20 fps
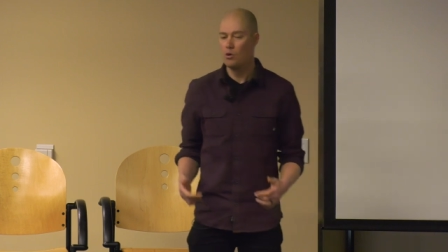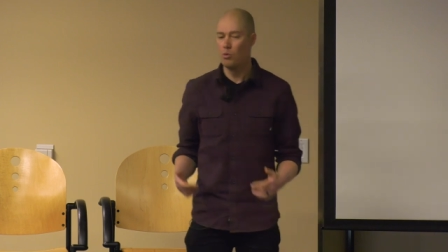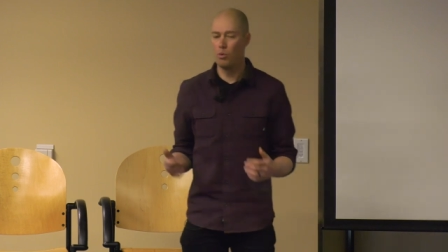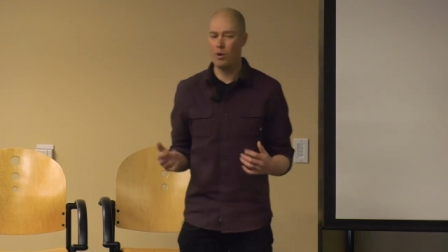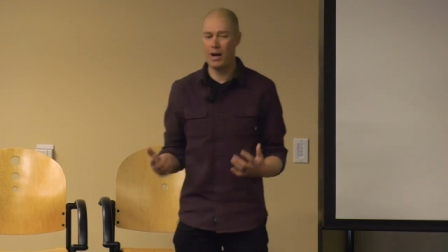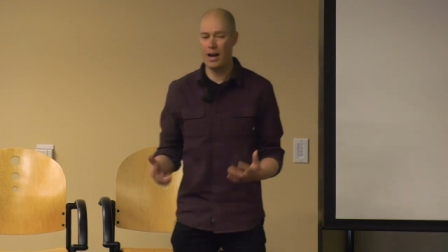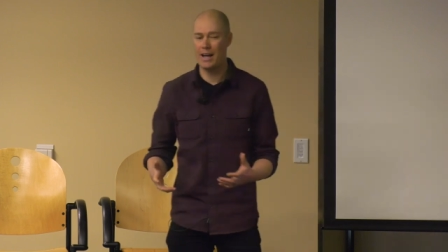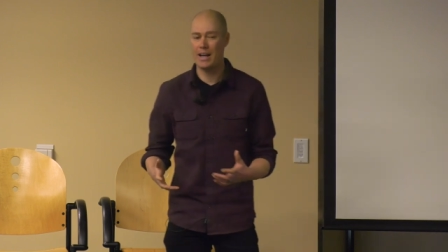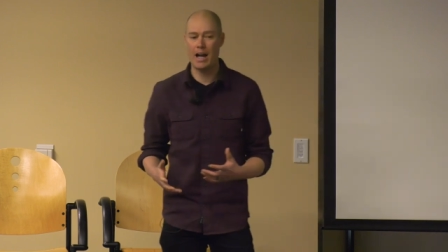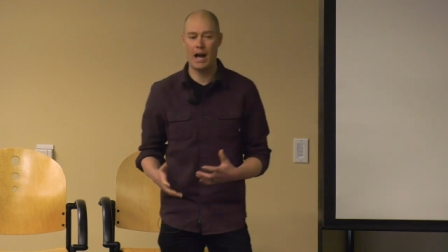
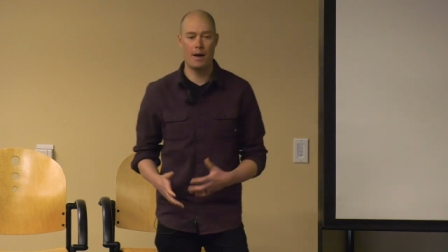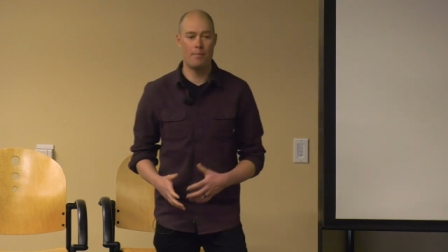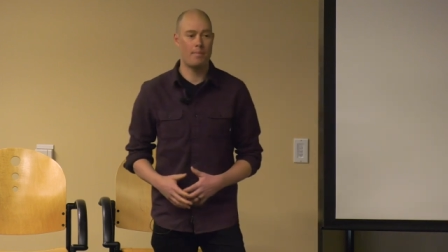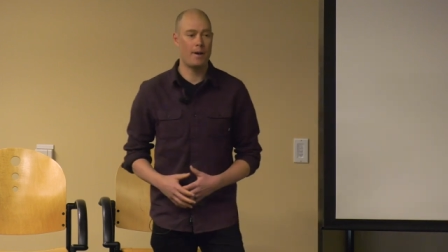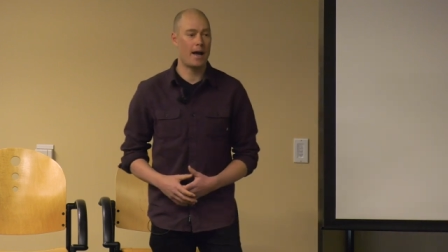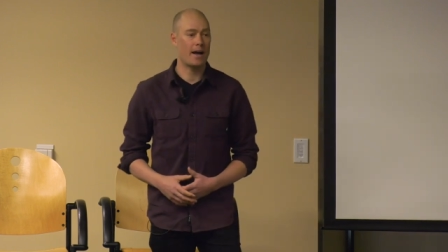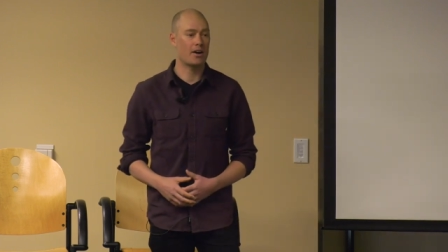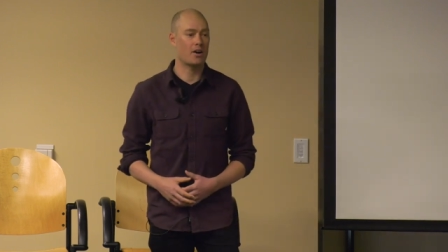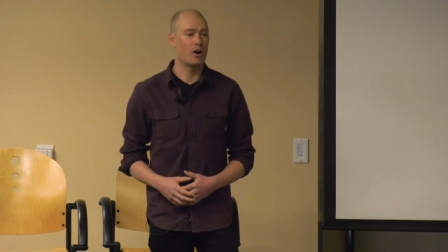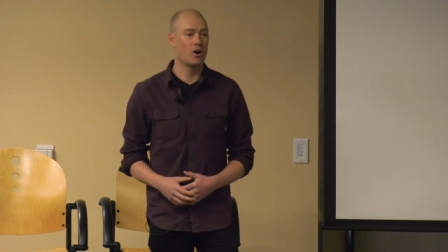When I got
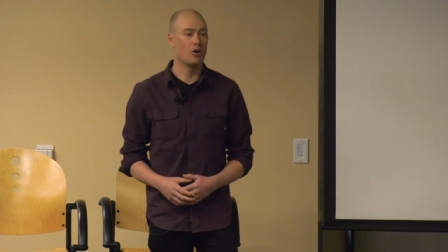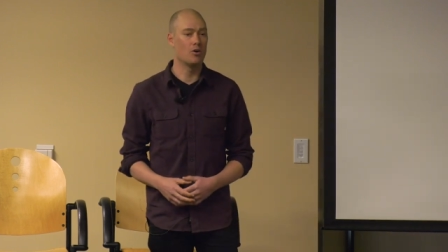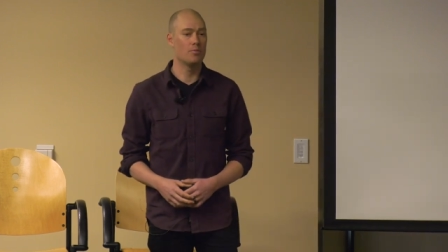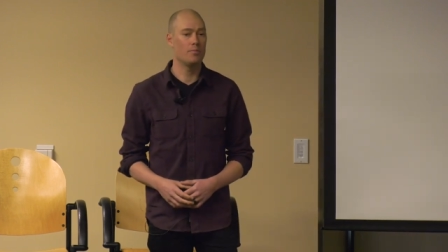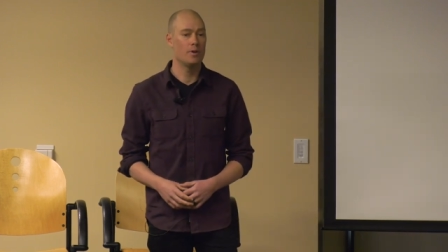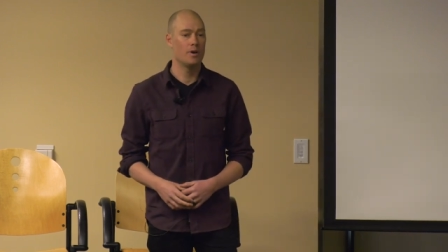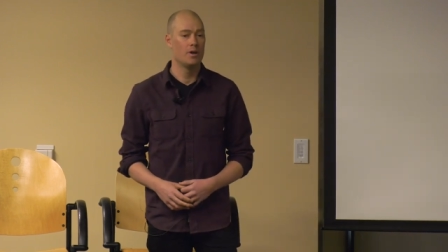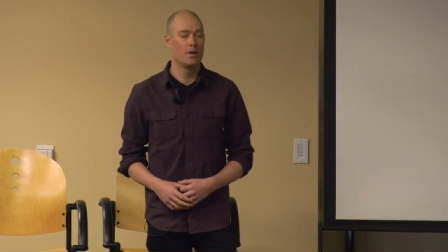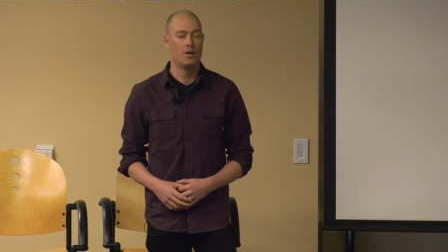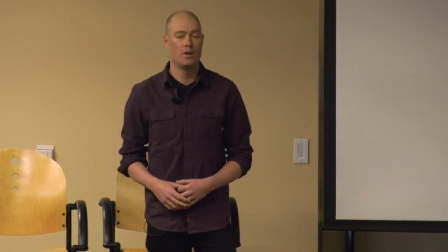back
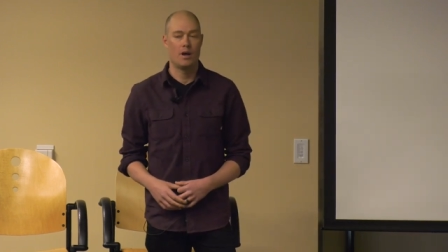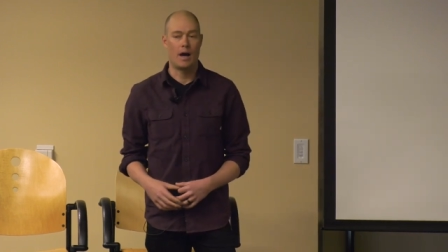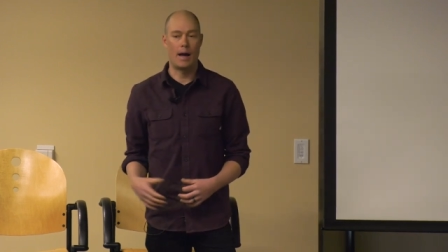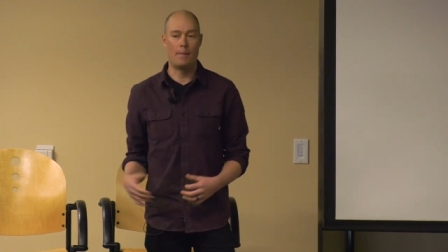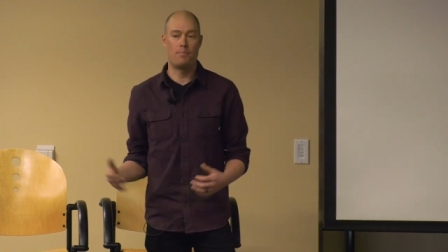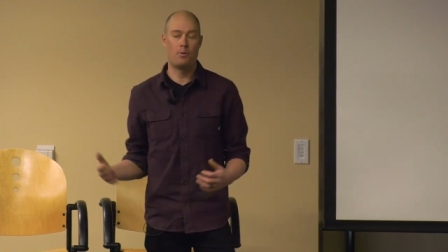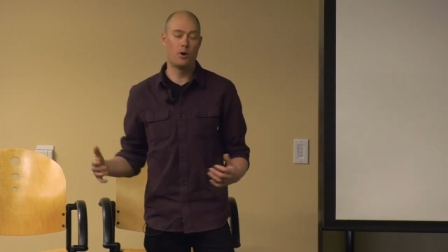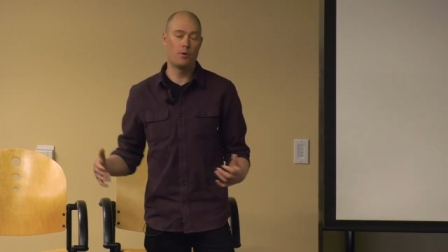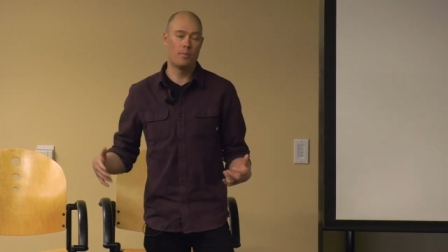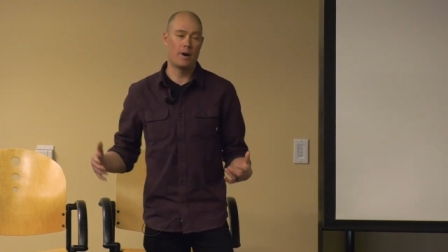home,
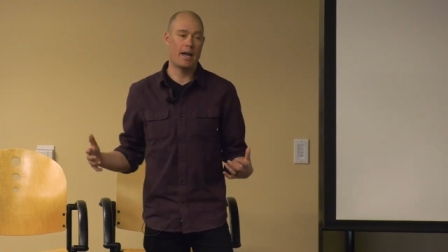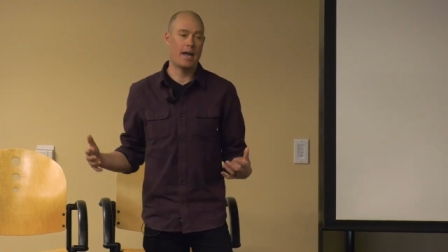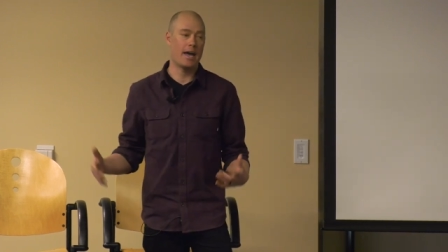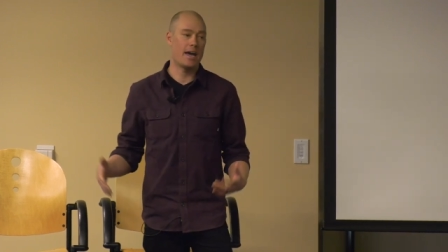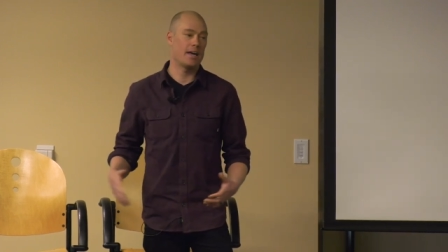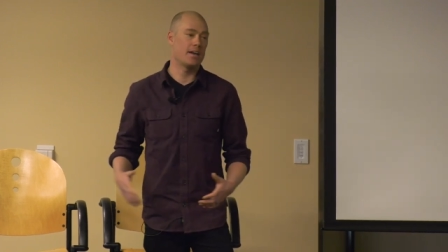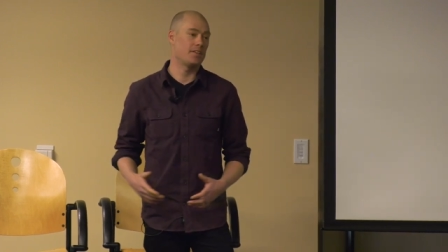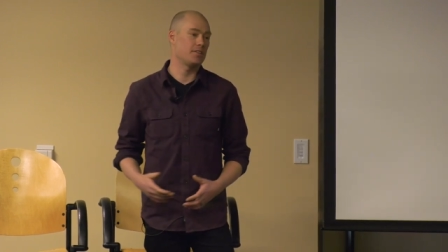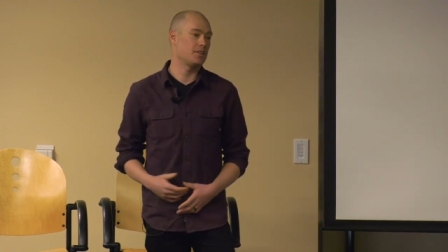I put my head